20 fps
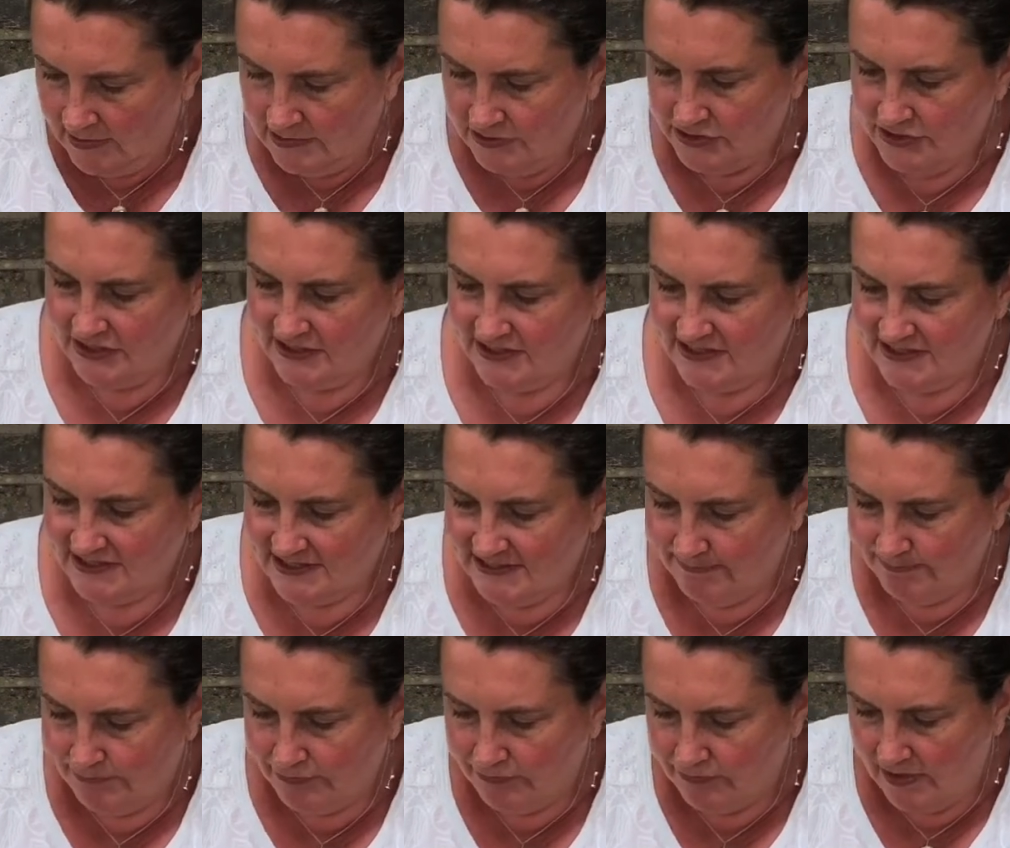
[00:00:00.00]
just to
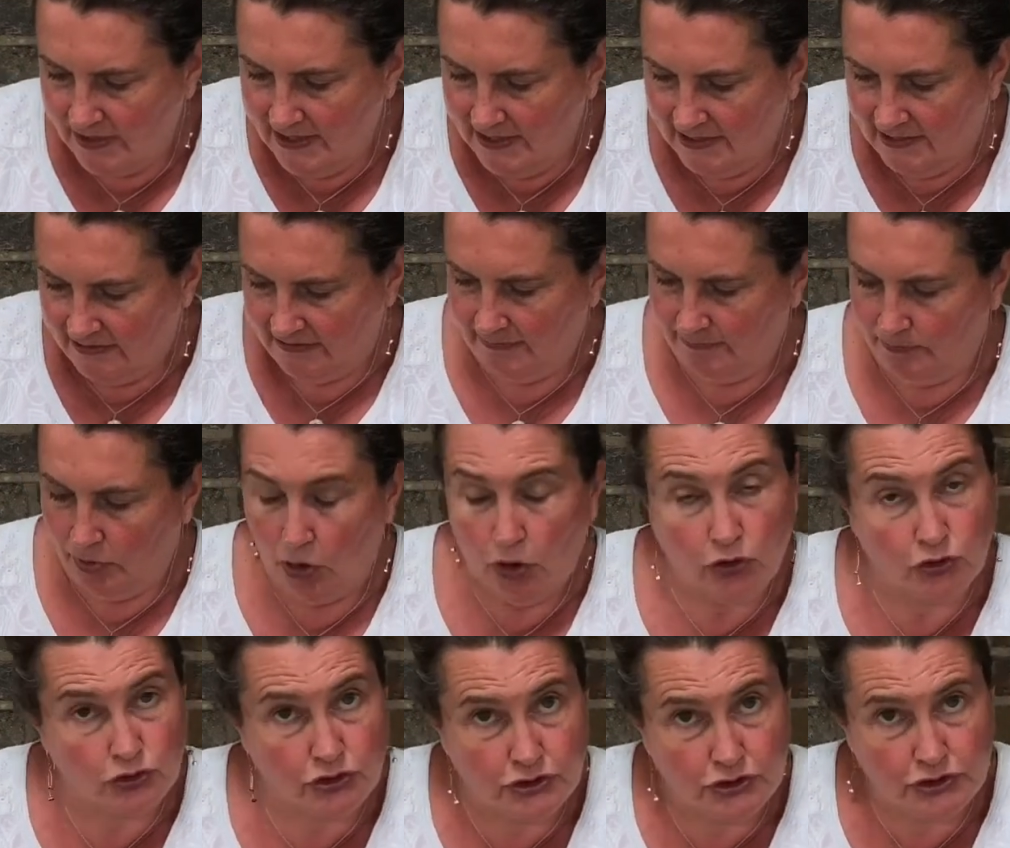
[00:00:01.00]
break the
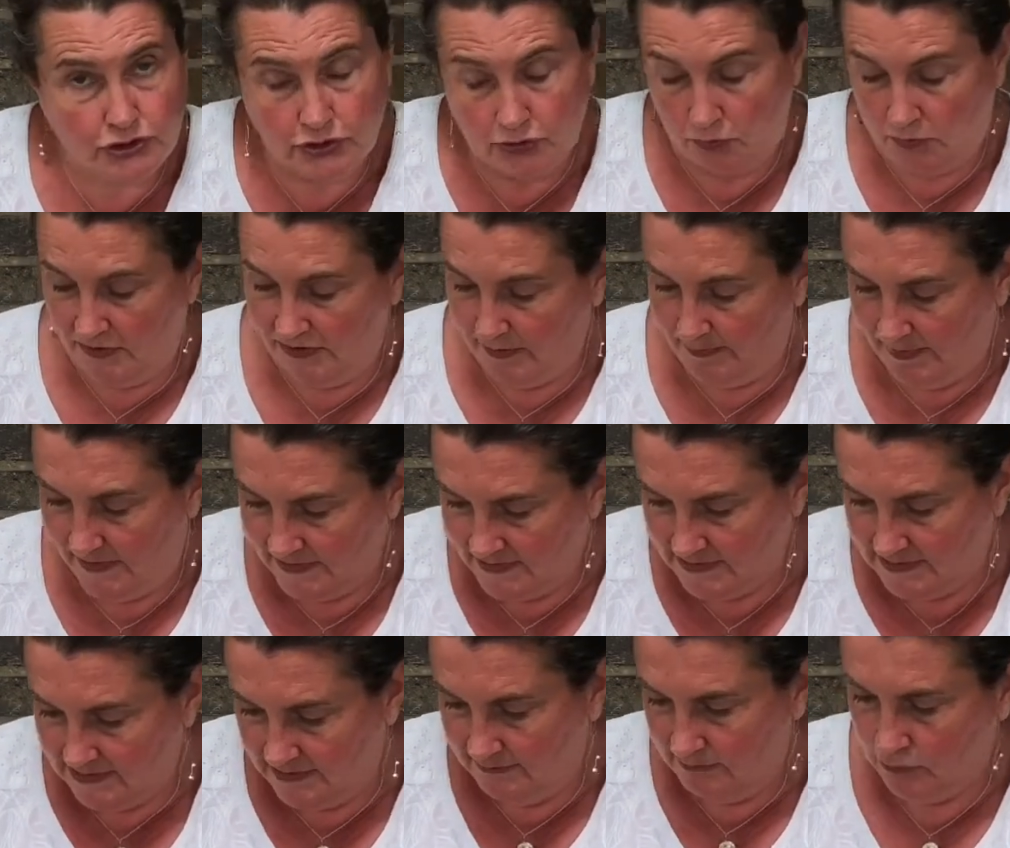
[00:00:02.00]
pods with the
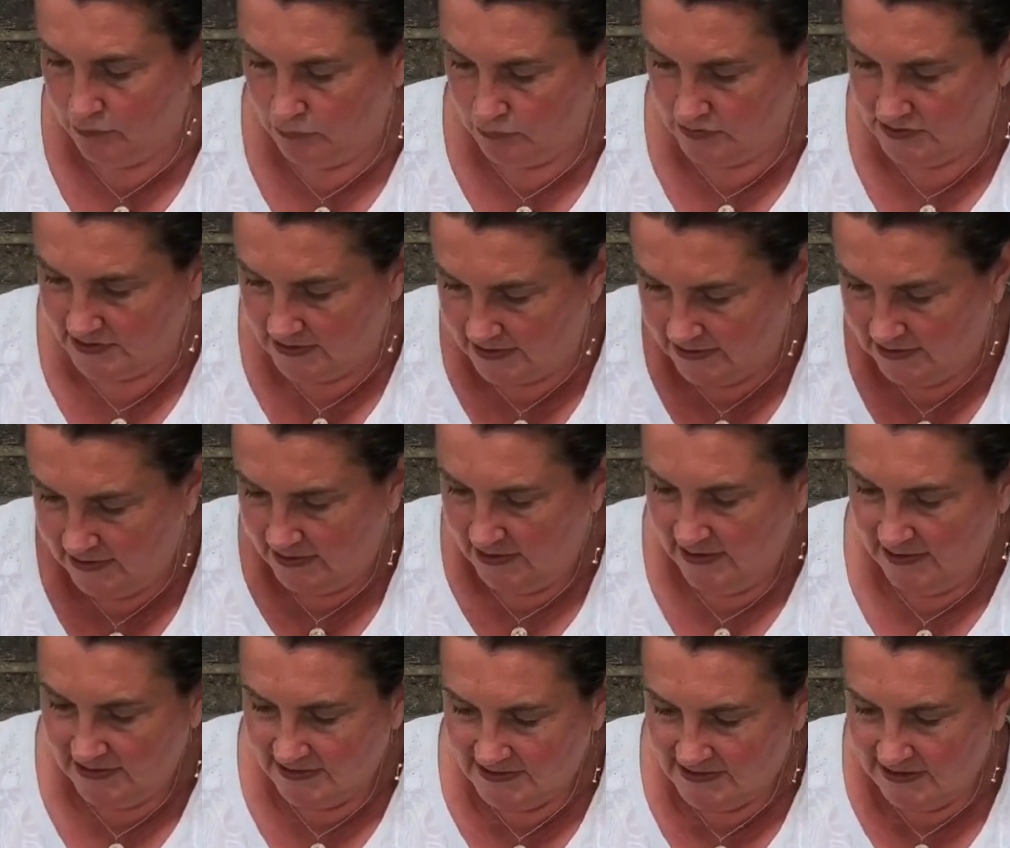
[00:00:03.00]
pestle and mortar
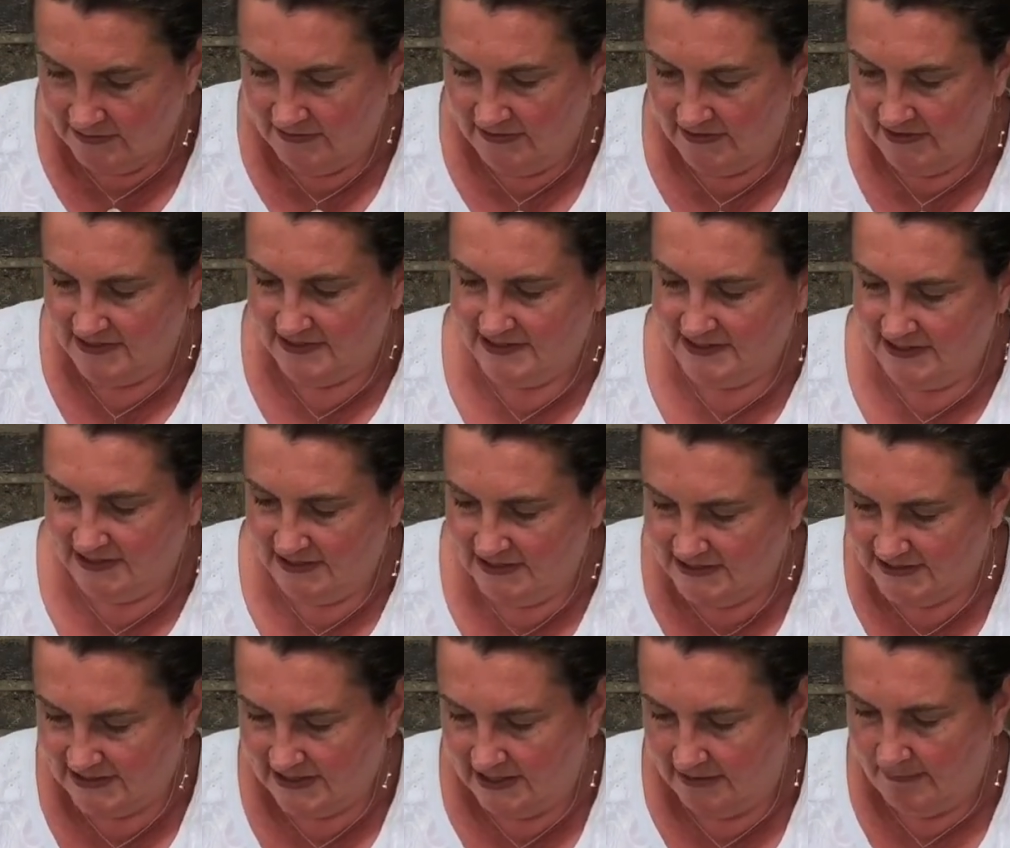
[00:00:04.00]
so that the seeds
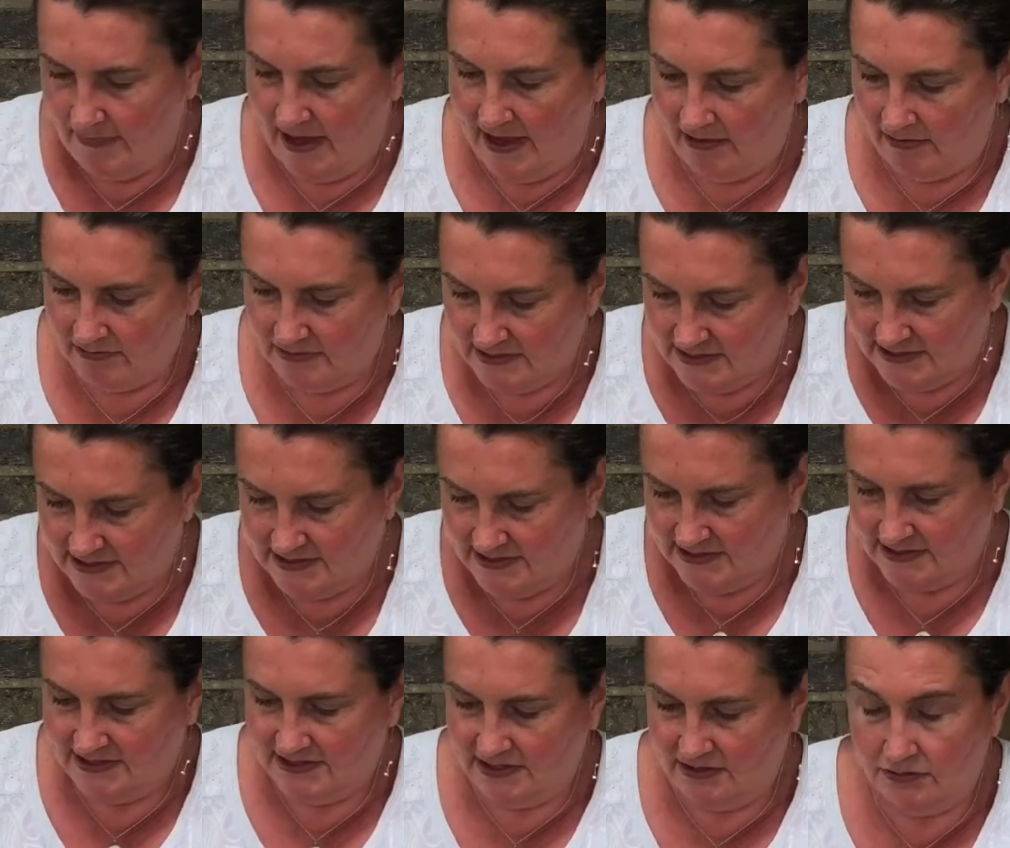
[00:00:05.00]
come out,
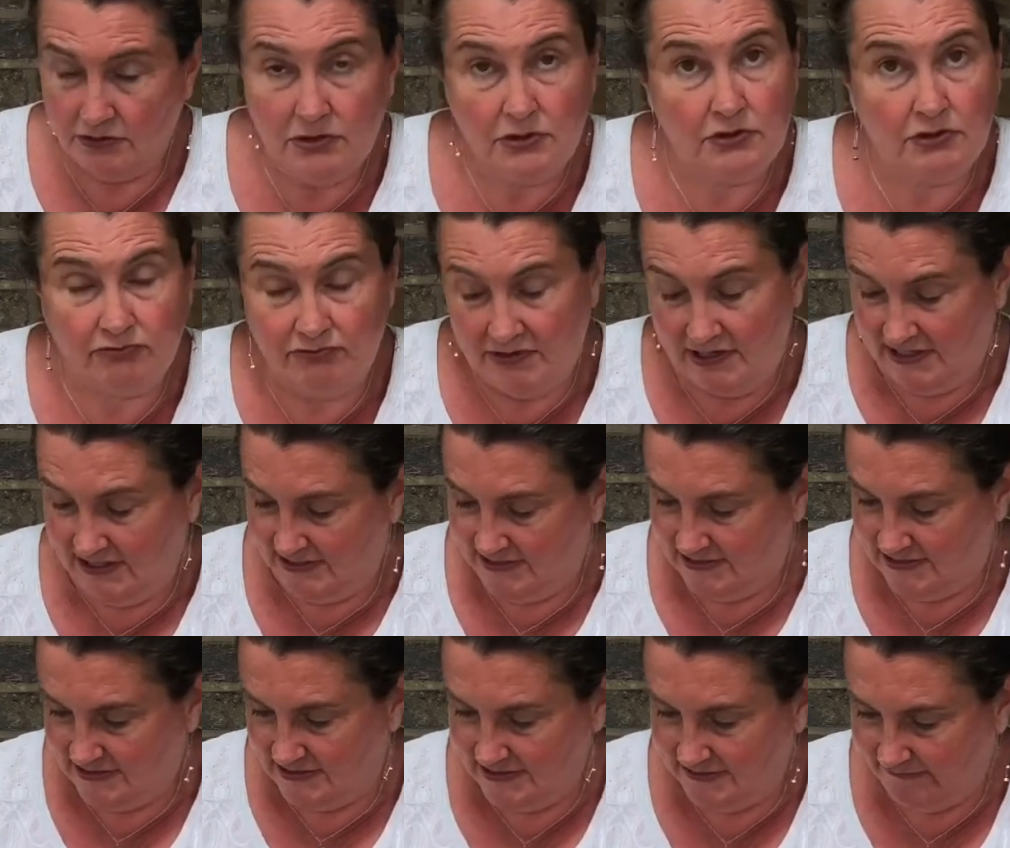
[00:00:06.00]
so it
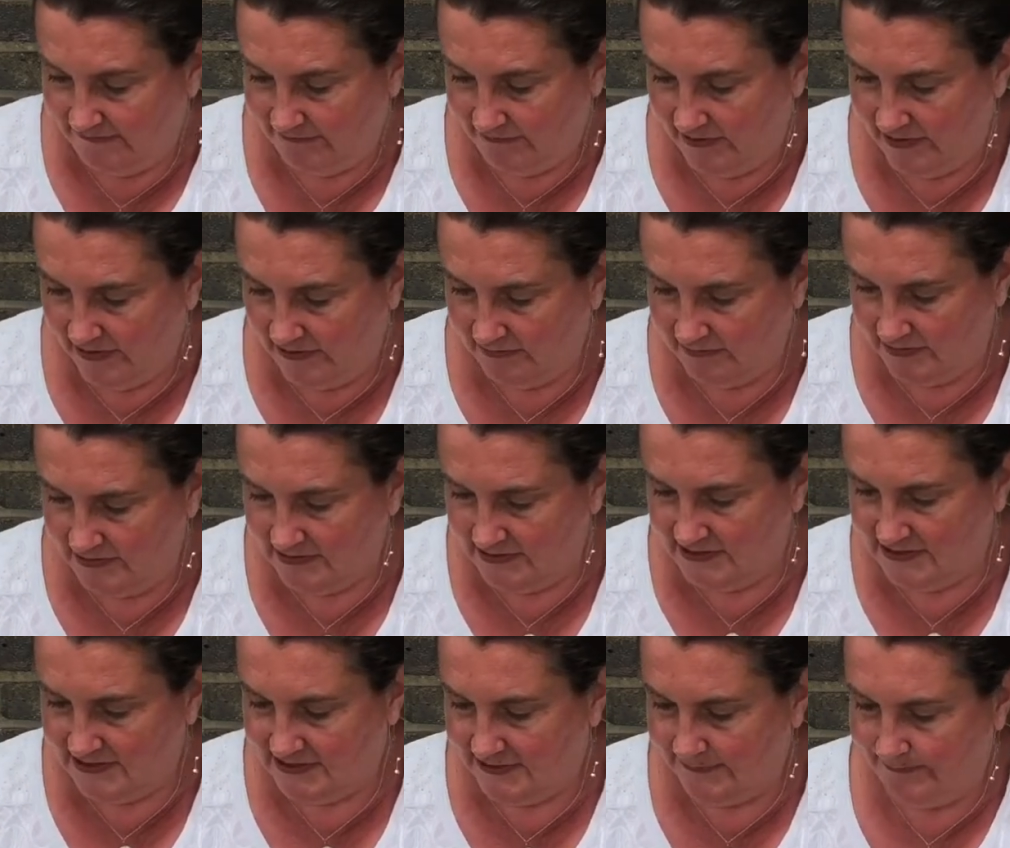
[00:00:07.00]
releases the
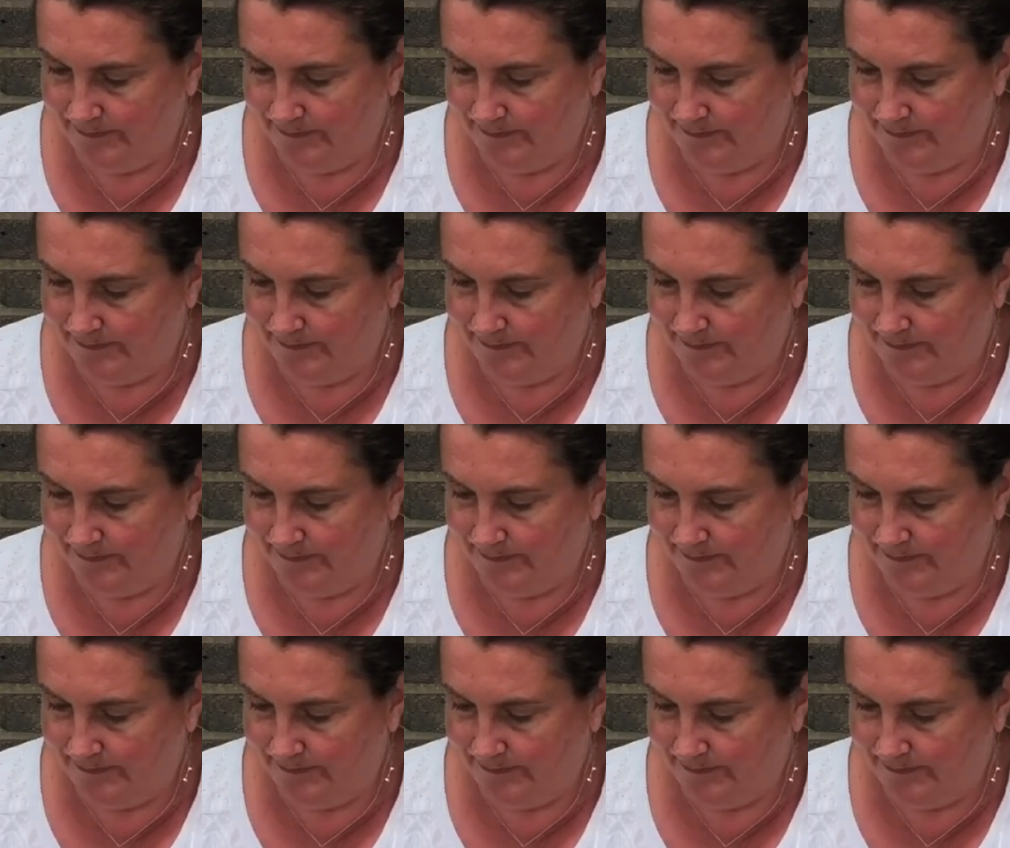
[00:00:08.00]
fragrance.